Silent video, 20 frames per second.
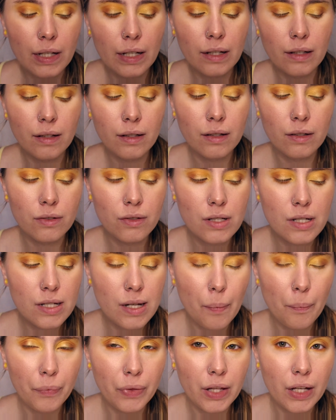a little
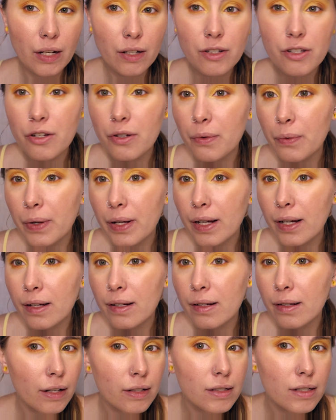something to it.
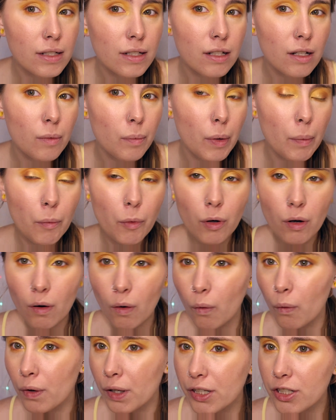It was a little bit more
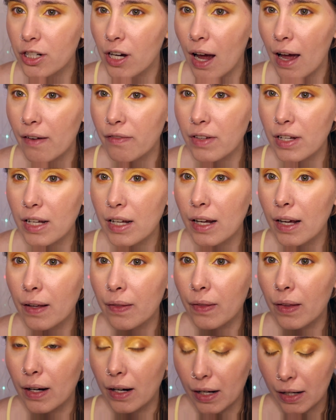orange heavy
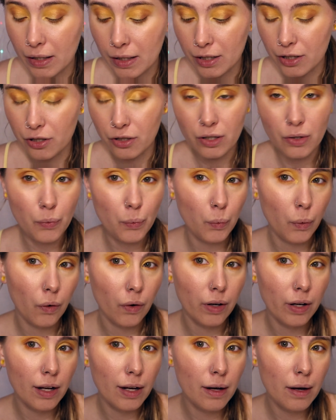than I initially
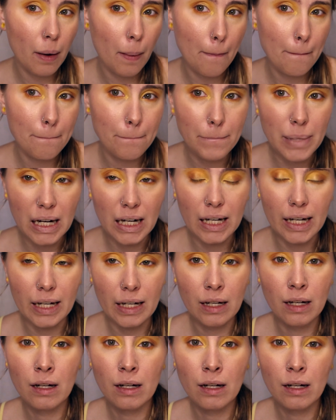wanted, but